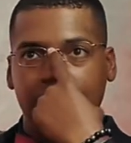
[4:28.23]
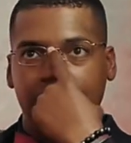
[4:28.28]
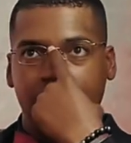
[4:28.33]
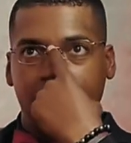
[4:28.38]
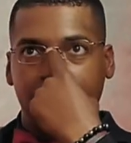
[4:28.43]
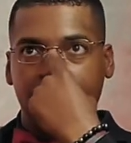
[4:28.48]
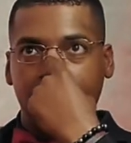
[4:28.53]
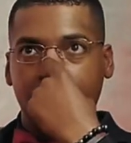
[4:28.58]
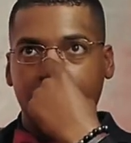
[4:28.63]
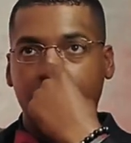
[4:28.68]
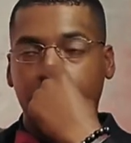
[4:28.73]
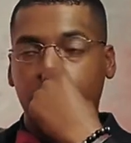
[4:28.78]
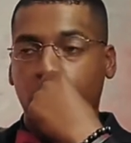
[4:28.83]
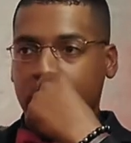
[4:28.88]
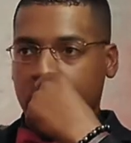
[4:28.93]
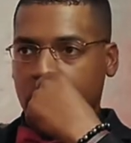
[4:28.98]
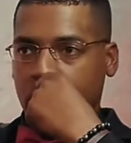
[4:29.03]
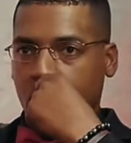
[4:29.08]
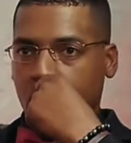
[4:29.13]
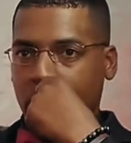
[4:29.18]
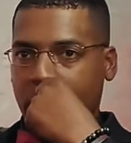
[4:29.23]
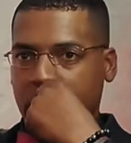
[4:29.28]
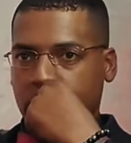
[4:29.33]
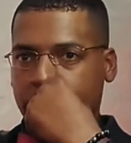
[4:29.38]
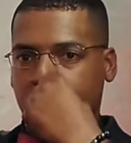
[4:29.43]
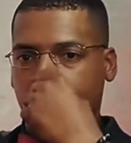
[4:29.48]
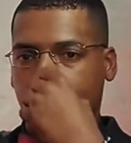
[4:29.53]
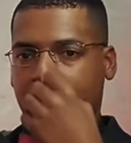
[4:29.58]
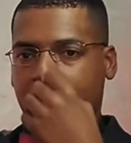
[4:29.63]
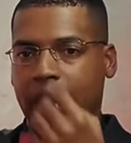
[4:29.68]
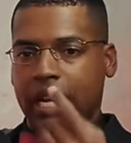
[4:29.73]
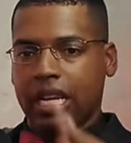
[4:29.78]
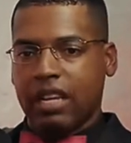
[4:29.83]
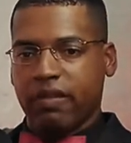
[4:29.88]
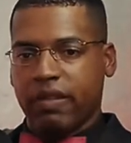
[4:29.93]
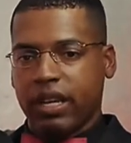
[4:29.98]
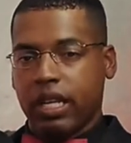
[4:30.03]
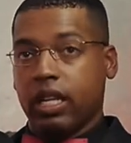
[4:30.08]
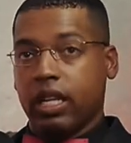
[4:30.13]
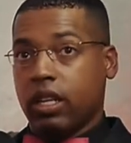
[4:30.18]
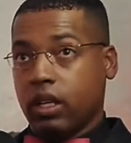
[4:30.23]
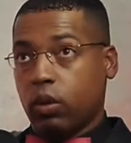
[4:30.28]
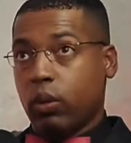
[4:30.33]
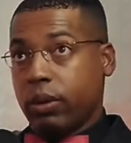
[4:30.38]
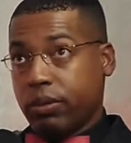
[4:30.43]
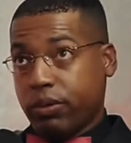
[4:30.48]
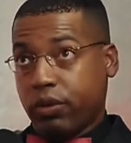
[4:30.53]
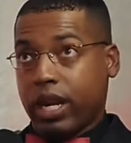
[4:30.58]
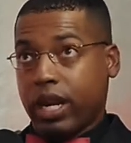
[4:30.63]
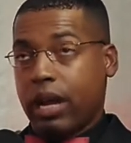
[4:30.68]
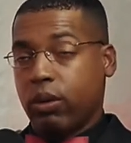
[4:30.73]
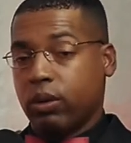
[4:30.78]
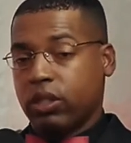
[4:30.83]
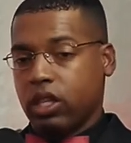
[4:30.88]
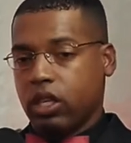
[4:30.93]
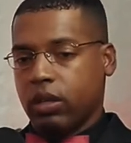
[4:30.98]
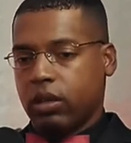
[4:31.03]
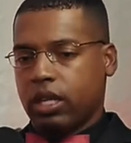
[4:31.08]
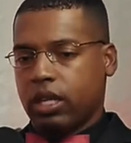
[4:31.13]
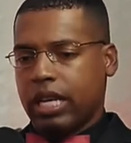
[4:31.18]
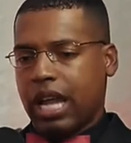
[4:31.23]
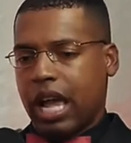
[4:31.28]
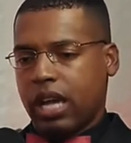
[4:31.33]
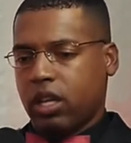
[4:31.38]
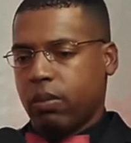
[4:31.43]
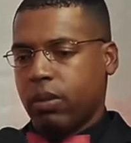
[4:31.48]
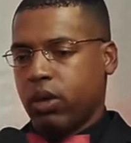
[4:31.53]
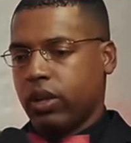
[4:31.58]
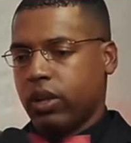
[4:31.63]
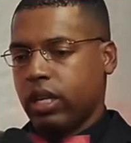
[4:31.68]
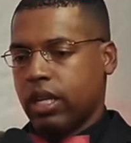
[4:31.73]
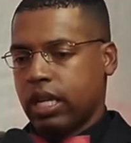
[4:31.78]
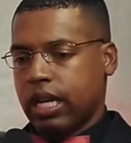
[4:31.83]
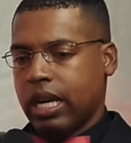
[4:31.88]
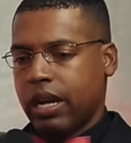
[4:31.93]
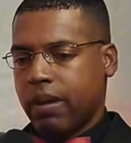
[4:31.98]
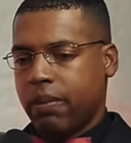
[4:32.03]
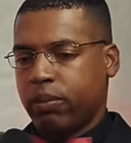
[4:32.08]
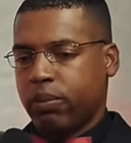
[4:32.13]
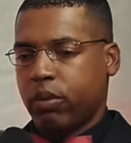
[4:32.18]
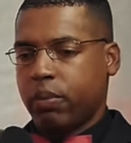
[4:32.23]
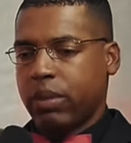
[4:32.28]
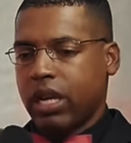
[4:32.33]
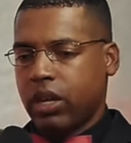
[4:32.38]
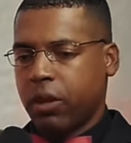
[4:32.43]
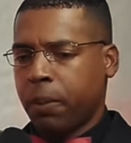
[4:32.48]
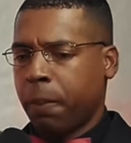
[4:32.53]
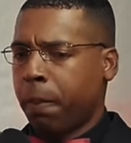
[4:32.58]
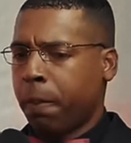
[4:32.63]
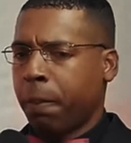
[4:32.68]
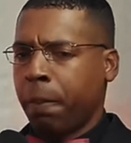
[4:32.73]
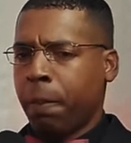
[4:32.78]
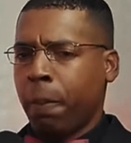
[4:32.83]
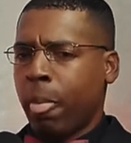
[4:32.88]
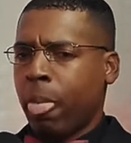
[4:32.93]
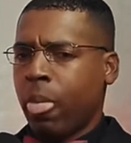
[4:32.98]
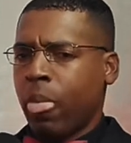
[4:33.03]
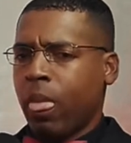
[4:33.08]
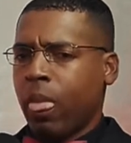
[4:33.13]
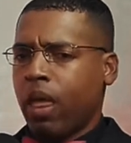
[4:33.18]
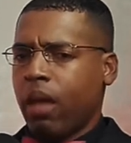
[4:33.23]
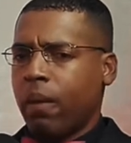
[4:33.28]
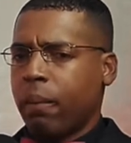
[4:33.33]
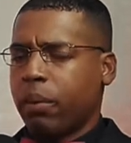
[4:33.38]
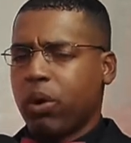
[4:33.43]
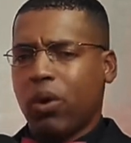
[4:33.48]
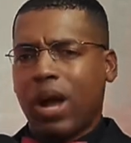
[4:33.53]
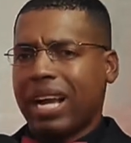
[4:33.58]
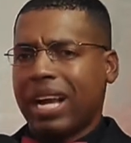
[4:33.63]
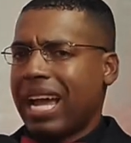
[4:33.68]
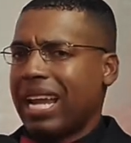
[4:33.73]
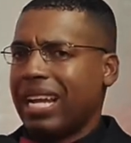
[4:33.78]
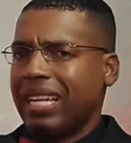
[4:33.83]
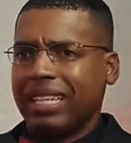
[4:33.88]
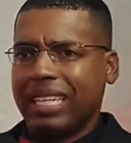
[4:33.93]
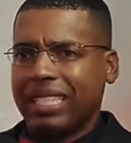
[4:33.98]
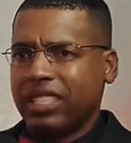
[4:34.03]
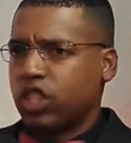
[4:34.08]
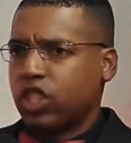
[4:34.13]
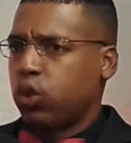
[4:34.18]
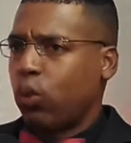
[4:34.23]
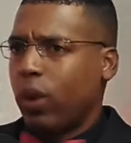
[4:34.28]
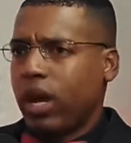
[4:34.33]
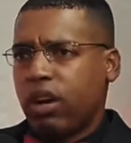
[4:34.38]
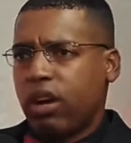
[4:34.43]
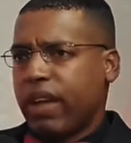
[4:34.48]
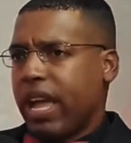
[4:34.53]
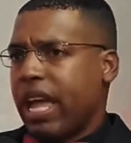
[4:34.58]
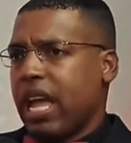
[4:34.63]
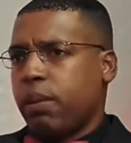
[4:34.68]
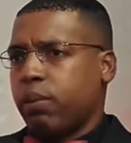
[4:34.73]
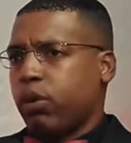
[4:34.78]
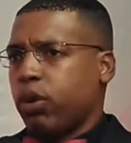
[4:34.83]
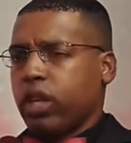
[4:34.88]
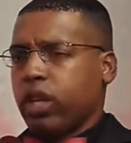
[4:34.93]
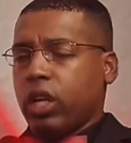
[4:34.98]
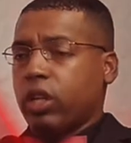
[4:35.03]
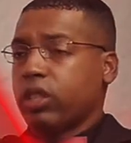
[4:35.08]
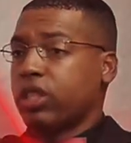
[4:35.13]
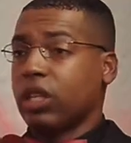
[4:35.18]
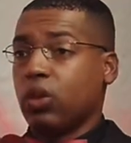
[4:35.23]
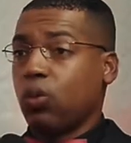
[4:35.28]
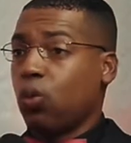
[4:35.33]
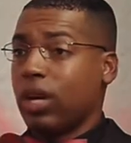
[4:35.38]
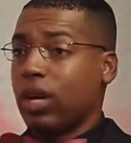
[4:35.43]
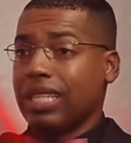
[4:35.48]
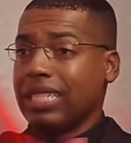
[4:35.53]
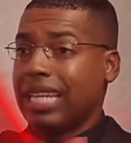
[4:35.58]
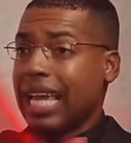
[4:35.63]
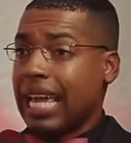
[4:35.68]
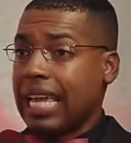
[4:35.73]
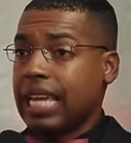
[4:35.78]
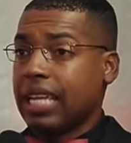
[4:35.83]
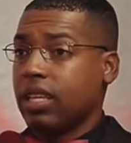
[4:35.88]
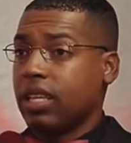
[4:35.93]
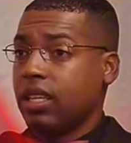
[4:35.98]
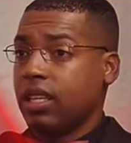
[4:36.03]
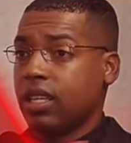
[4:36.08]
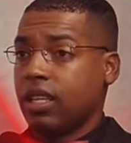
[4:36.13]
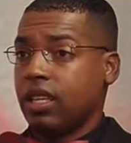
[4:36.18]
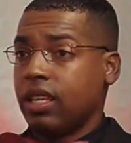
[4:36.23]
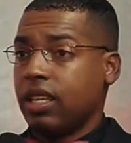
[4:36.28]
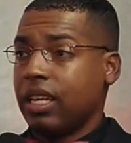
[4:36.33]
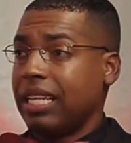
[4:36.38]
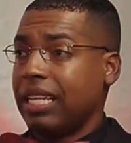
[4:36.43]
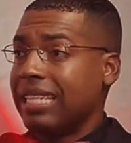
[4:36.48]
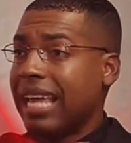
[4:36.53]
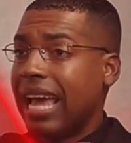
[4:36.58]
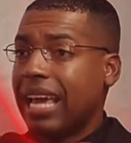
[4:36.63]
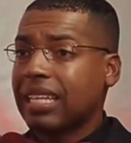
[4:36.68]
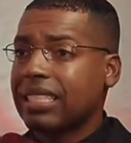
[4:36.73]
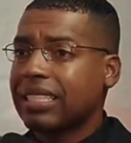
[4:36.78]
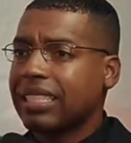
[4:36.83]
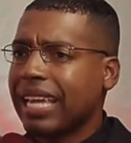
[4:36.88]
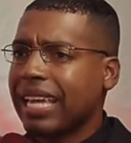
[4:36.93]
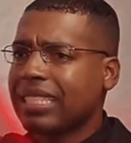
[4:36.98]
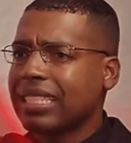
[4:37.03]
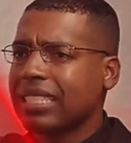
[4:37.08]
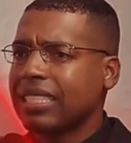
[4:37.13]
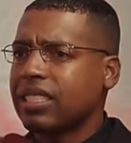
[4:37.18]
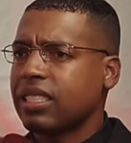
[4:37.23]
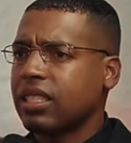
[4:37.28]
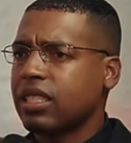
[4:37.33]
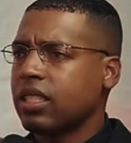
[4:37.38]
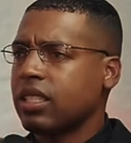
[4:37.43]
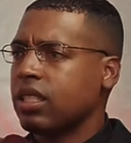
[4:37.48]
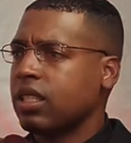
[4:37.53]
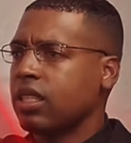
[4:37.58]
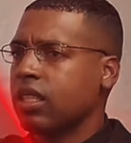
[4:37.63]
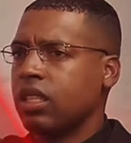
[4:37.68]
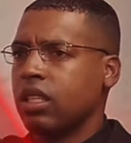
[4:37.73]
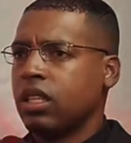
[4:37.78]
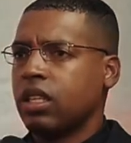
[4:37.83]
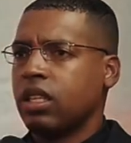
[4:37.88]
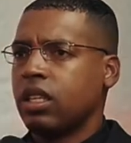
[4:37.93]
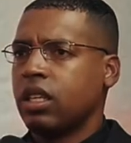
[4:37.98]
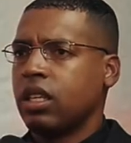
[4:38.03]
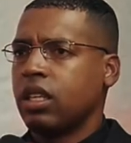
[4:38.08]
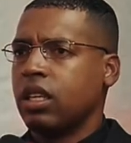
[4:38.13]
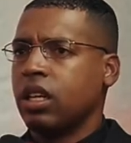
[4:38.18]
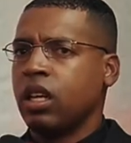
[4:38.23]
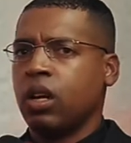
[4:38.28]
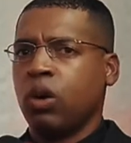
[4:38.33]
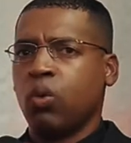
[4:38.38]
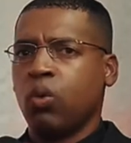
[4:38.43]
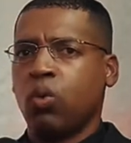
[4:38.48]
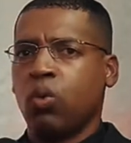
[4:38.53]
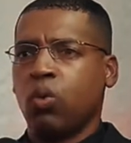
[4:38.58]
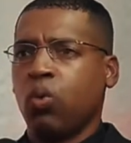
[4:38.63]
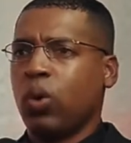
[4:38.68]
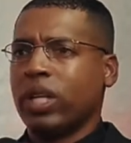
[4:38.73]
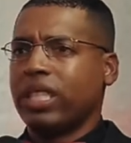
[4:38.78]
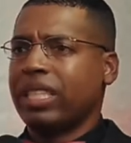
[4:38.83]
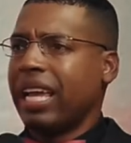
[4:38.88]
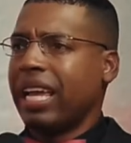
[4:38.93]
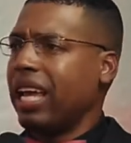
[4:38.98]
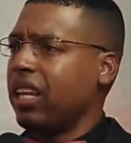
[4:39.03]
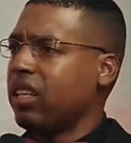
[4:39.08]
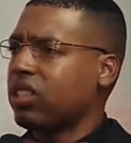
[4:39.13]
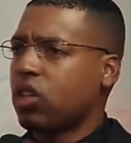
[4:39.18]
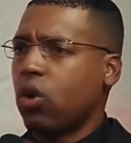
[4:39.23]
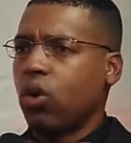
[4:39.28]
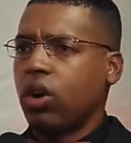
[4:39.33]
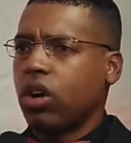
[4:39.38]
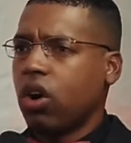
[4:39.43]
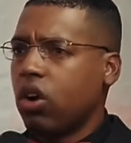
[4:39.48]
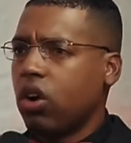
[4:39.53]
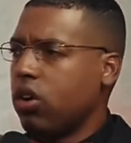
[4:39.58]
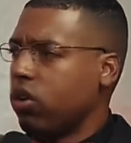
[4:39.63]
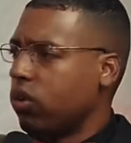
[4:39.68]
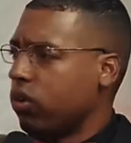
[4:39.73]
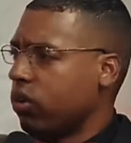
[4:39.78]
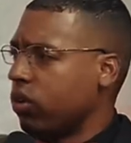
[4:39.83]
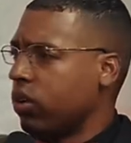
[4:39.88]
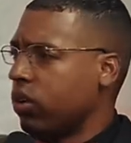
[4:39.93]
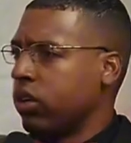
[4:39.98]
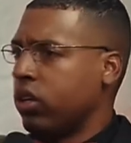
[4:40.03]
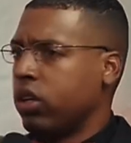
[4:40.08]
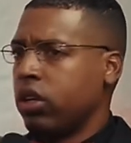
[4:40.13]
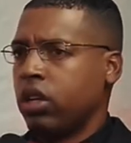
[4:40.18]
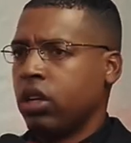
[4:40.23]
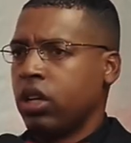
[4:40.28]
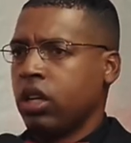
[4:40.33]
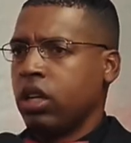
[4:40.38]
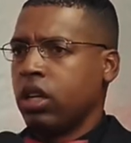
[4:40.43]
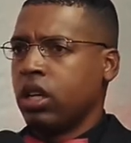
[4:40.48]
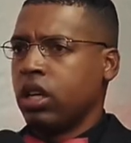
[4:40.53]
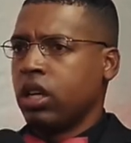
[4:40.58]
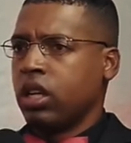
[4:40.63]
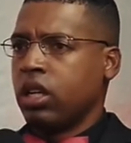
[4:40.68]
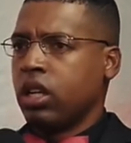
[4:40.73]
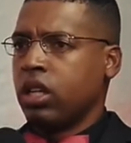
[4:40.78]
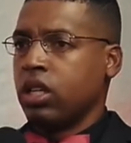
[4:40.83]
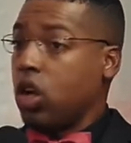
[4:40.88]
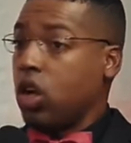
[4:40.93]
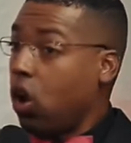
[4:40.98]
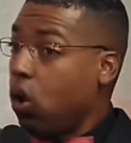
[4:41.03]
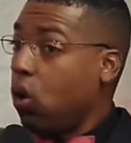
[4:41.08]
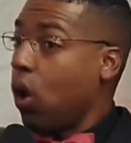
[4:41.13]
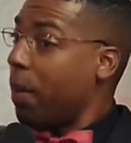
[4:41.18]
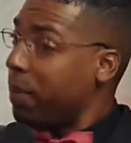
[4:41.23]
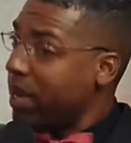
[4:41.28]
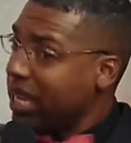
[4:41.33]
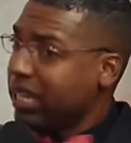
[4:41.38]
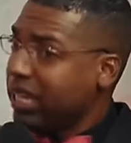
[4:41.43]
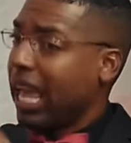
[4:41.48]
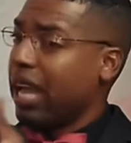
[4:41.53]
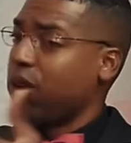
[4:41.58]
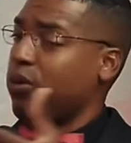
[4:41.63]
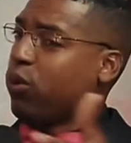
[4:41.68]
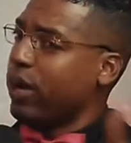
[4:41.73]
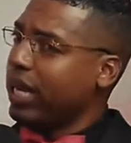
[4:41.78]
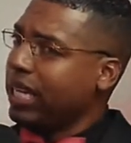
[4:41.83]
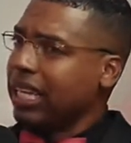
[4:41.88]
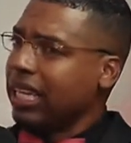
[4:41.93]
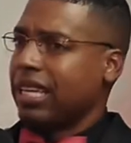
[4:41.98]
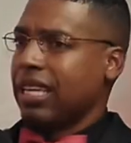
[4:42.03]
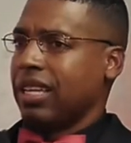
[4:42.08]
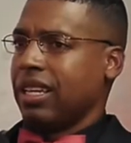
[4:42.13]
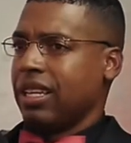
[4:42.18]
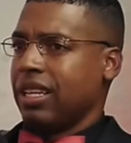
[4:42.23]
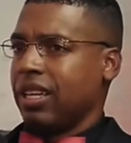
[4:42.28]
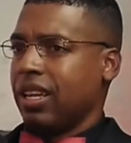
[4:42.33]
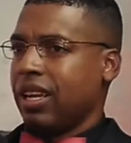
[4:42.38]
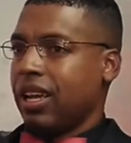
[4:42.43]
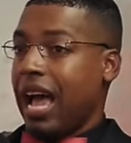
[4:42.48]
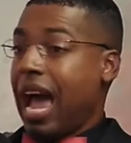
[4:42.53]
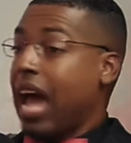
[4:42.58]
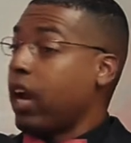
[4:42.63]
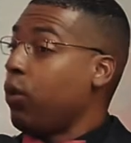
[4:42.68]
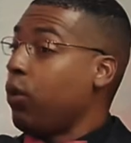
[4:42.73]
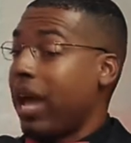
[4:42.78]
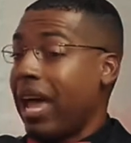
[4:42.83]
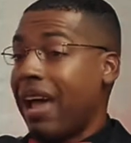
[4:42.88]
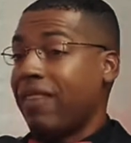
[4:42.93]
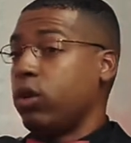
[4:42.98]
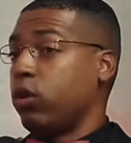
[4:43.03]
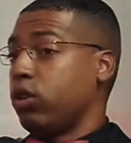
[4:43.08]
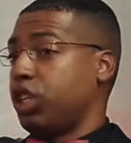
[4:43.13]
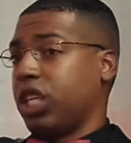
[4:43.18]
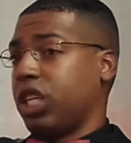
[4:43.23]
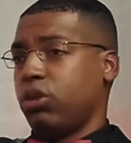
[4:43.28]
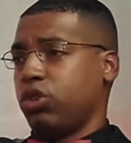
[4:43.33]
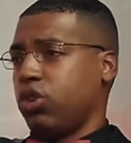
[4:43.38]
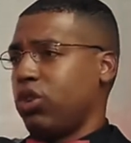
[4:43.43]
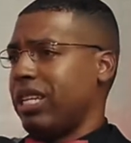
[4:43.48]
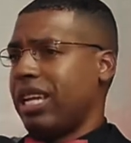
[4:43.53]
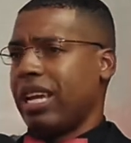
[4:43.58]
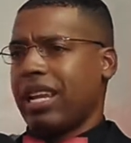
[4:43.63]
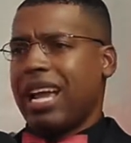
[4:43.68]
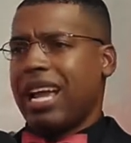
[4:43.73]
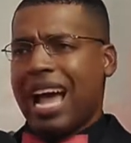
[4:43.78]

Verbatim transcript: couple weeks ago when I spoke at an event, and then the week before that, I was in a, a documentary um, premiere. Bro, I got at least 12 Amber Alerts in one day in Dallas, Texas. That's crazy. What the hell is going on? Mm-hmm. No, I mean, like, really? Yeah. I don't have no children yet. How do you